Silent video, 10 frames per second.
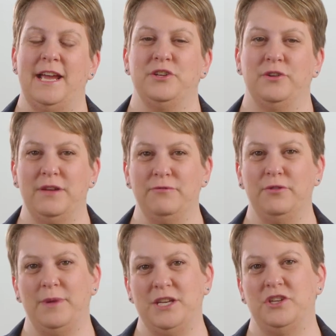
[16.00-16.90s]
and your
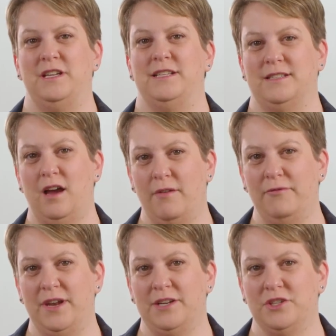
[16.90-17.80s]
information is
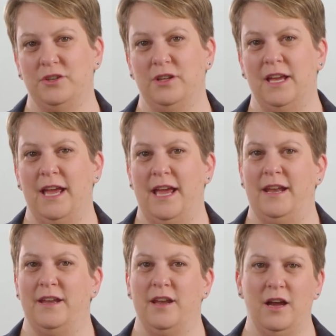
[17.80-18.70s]
confidential
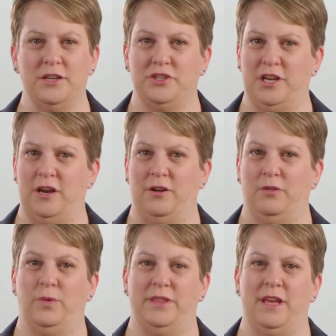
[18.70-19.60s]
and not shared
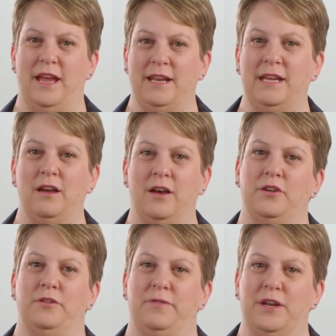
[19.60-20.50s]
with any
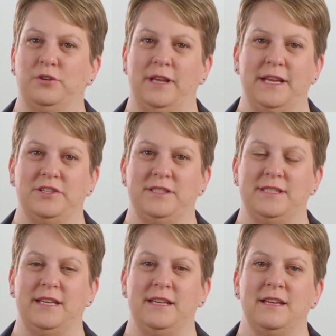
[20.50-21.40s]
other federal
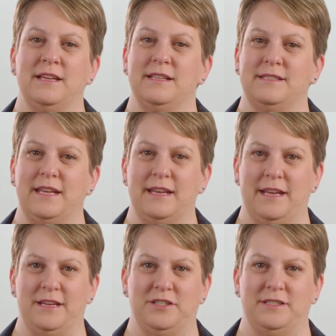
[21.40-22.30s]
agency, state
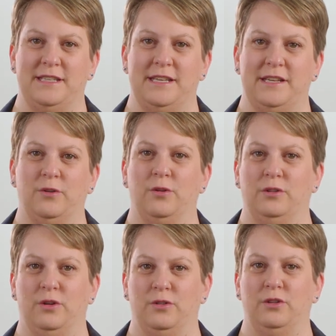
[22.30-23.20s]
agency, or
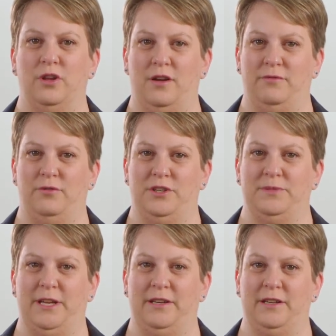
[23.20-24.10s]
local law
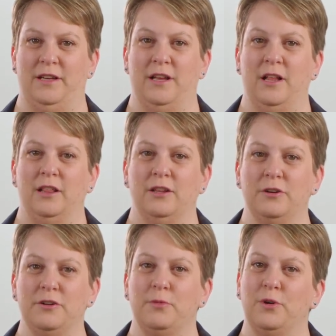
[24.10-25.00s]
enforcement.
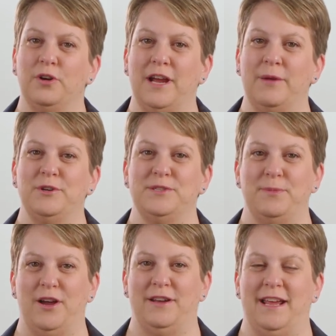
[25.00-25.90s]
Learn more and
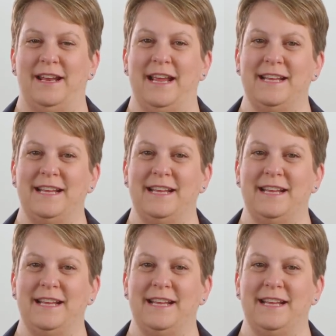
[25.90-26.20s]
respond at